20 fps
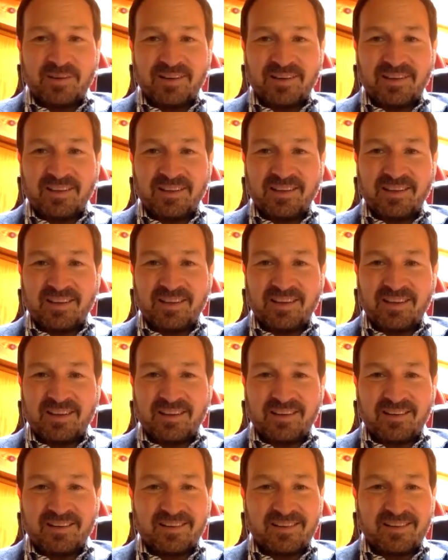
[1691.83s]
I think
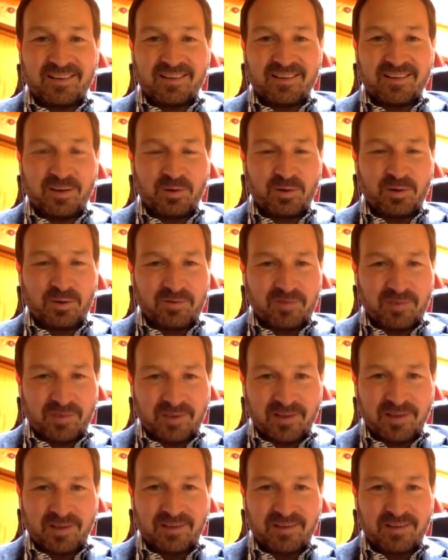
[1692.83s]
you've
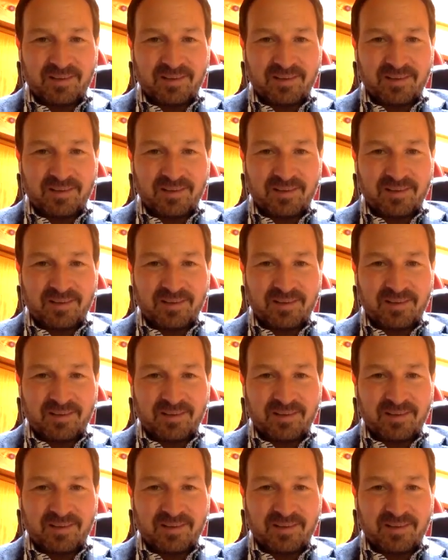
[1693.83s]
done